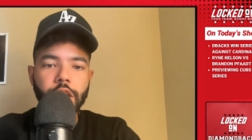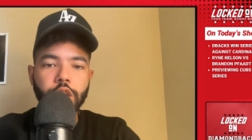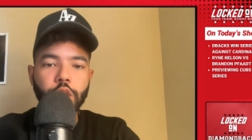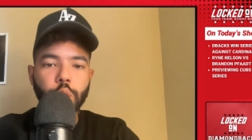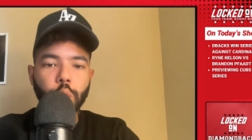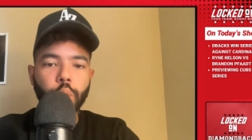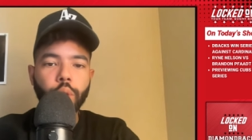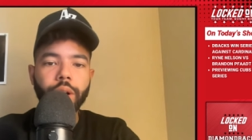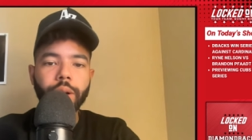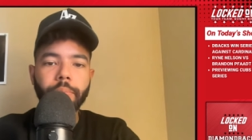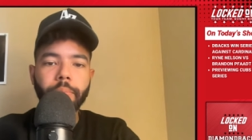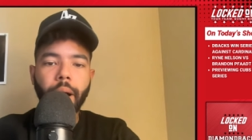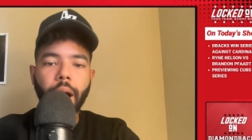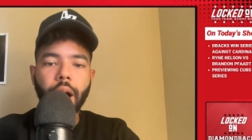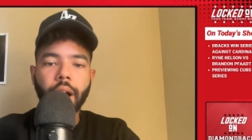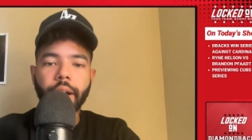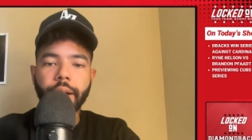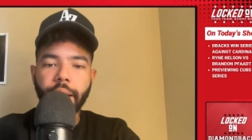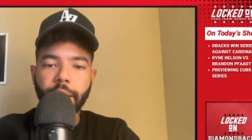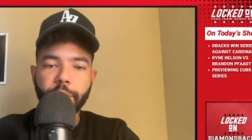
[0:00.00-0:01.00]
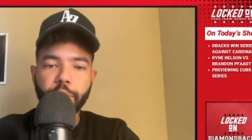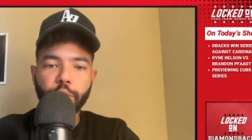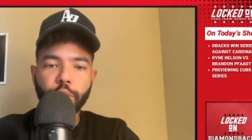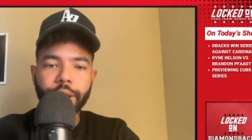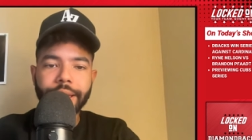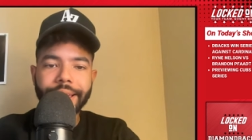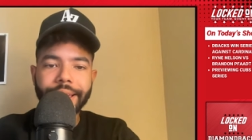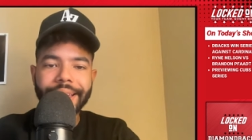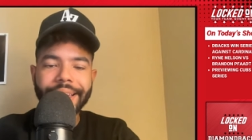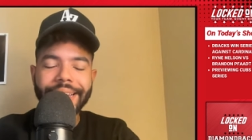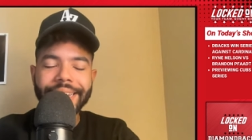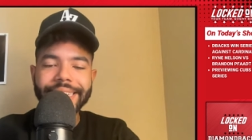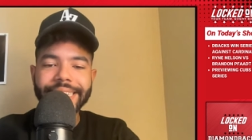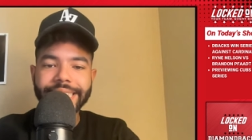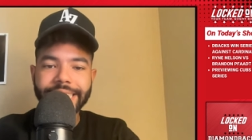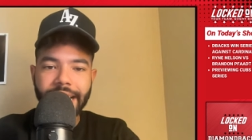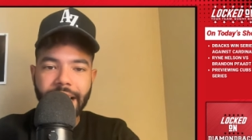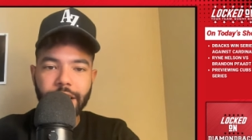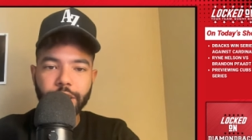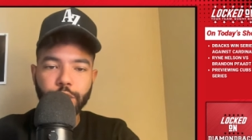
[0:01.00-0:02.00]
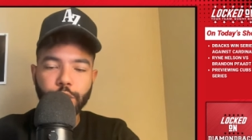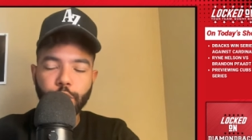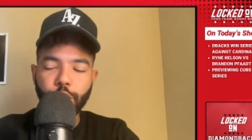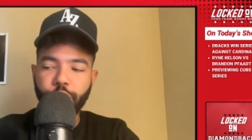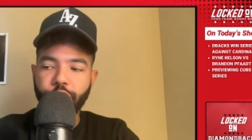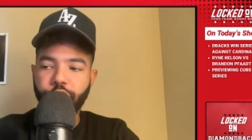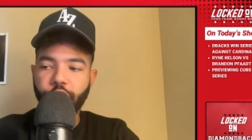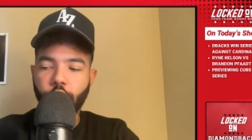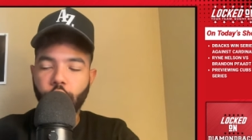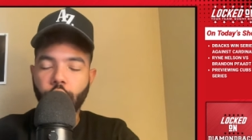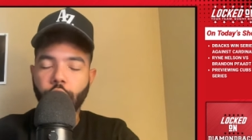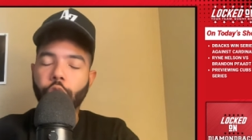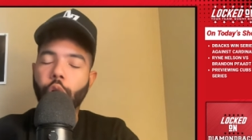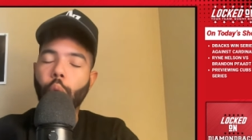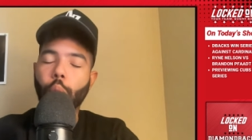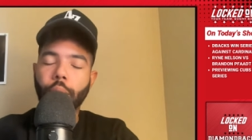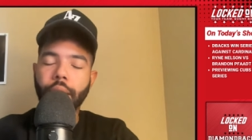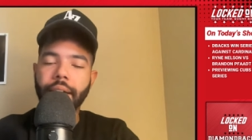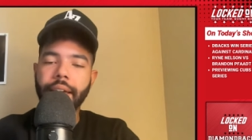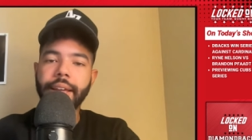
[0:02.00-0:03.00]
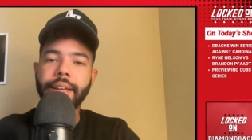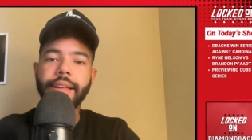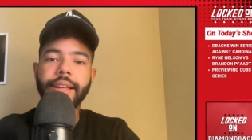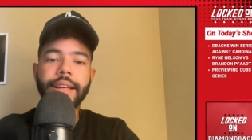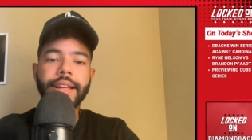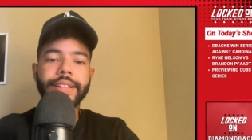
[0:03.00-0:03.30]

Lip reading: Jordan Montgomery is not too far away.